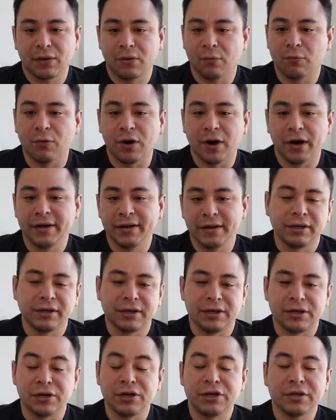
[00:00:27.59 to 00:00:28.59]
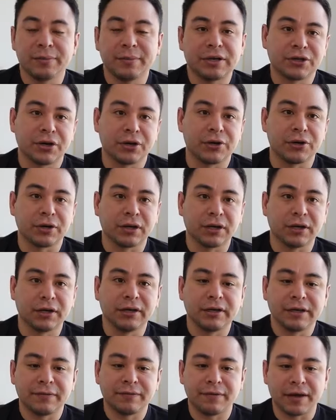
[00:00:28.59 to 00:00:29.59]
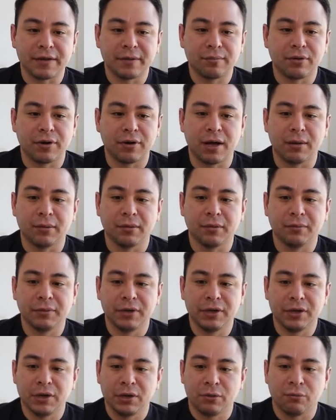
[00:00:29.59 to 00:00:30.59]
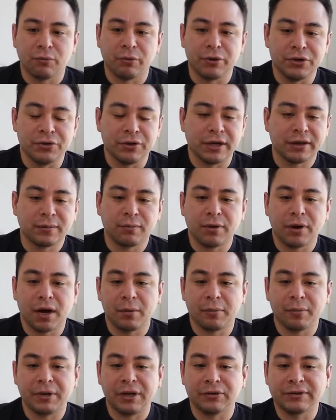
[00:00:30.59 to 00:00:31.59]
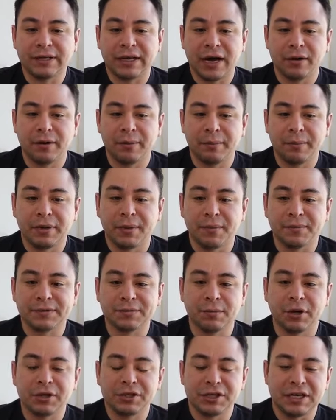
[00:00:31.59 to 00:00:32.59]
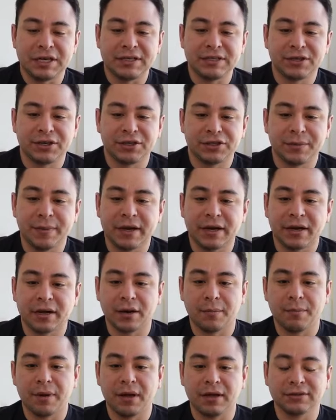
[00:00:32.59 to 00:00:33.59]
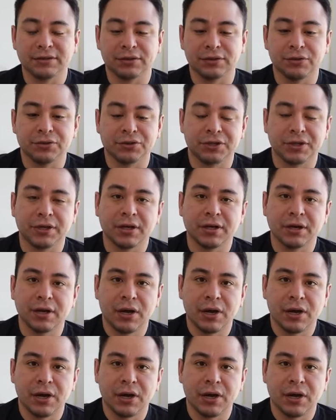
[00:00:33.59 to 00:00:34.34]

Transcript: One, you need to make sure you clearly define the problem. When you get the problem nailed down, it becomes much easier to make a compelling solution.